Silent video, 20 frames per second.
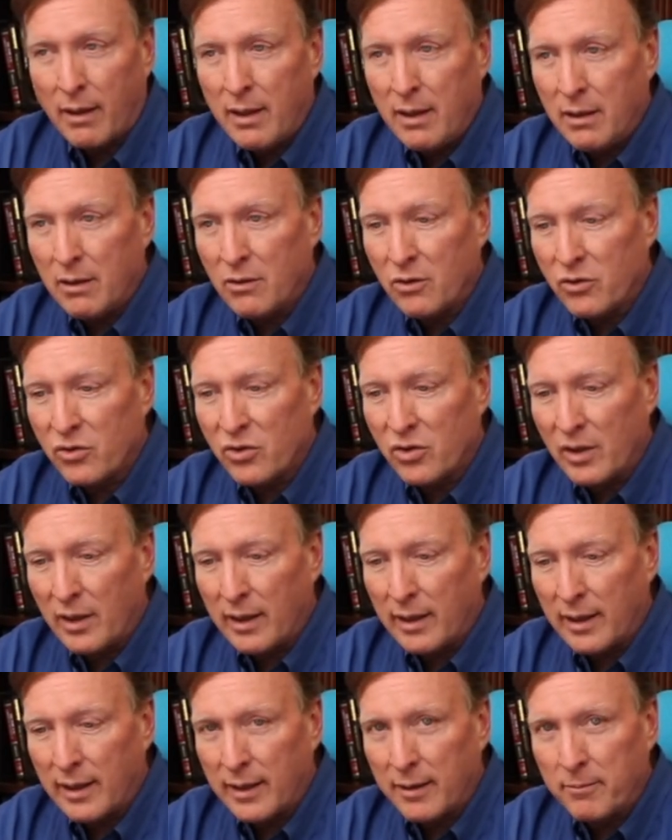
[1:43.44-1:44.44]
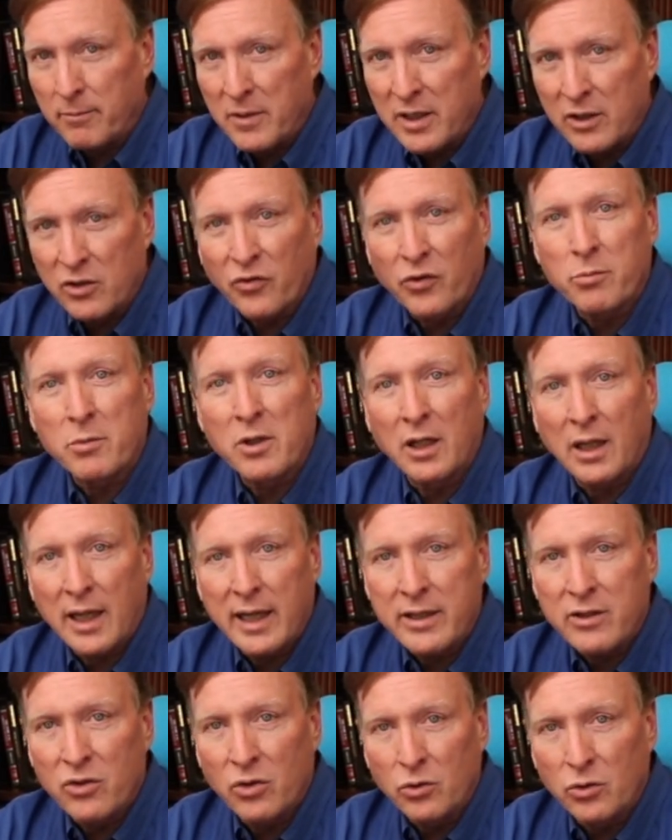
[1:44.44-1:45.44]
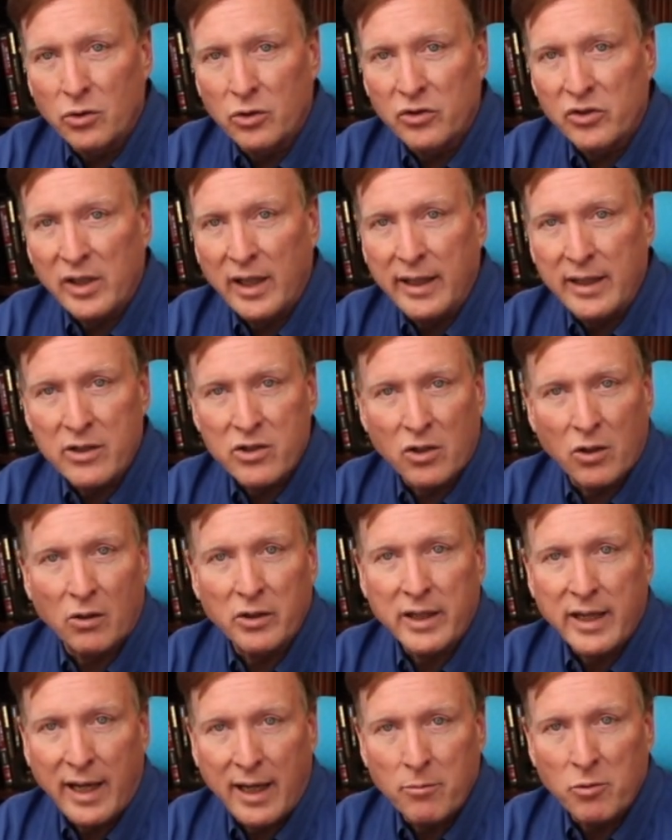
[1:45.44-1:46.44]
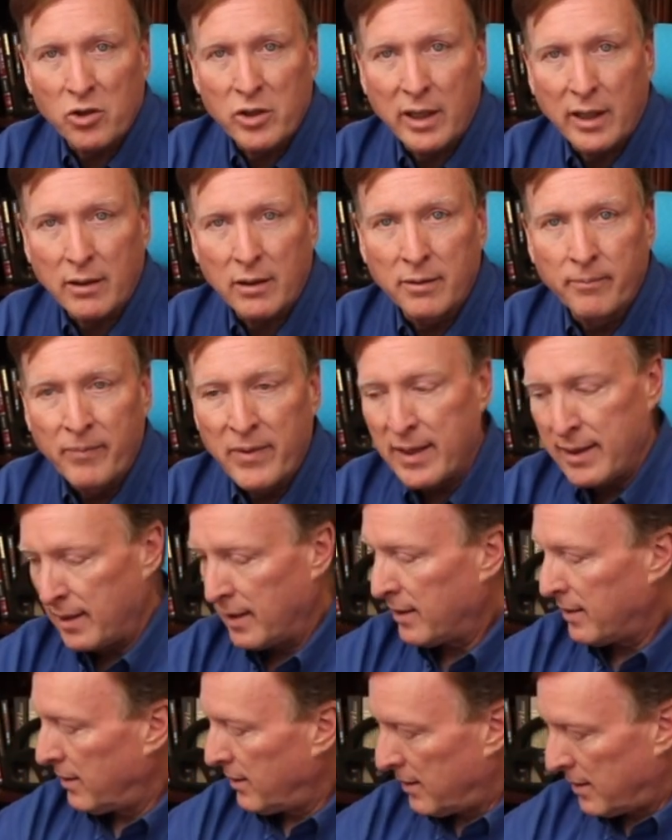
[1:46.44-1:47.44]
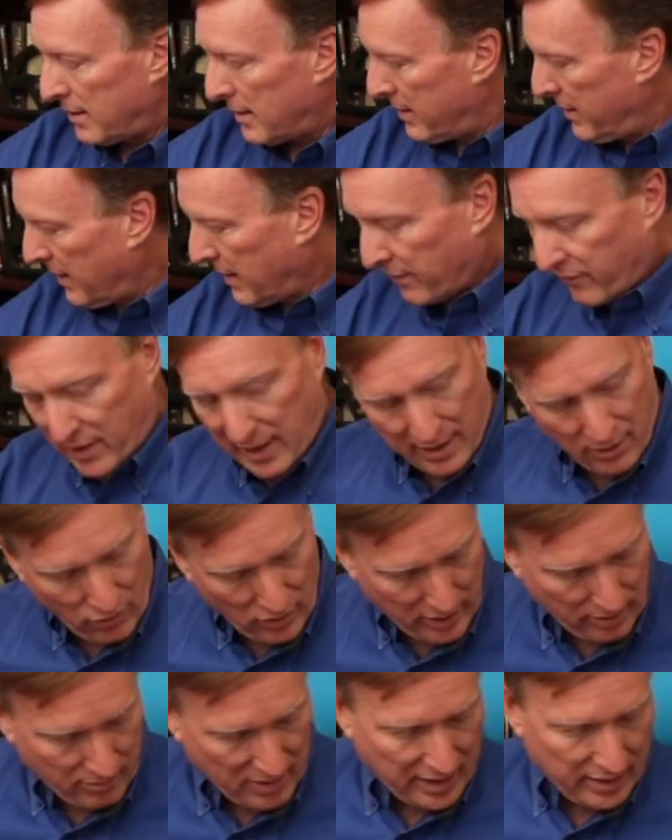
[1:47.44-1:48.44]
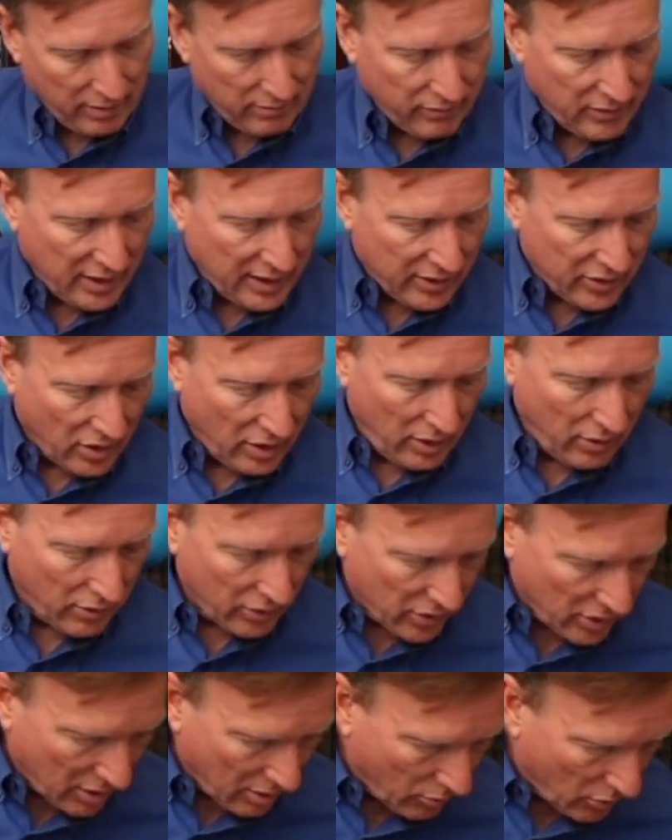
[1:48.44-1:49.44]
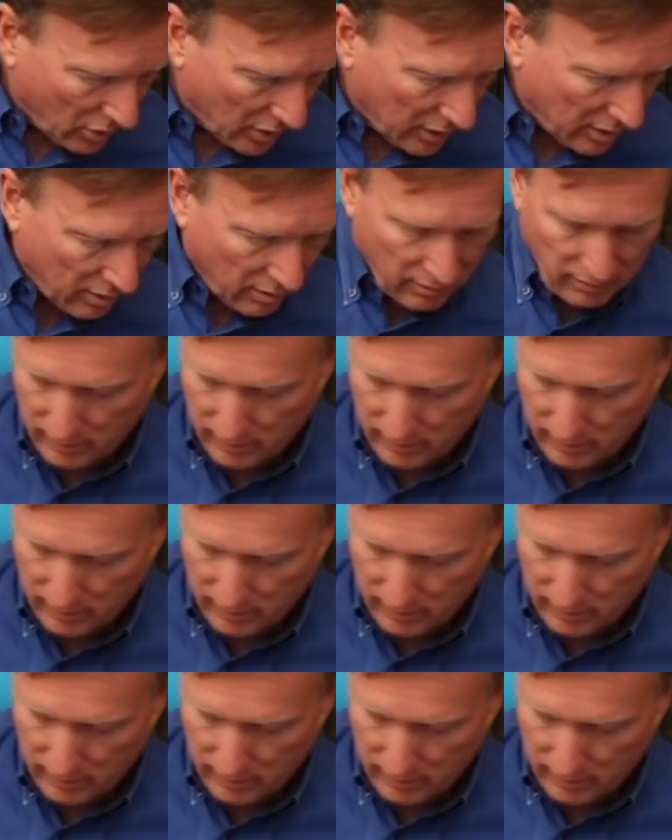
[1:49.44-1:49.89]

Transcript: is from Klein Tools, and it's called a cable cutter. I think I've got one in my desk here somewhere.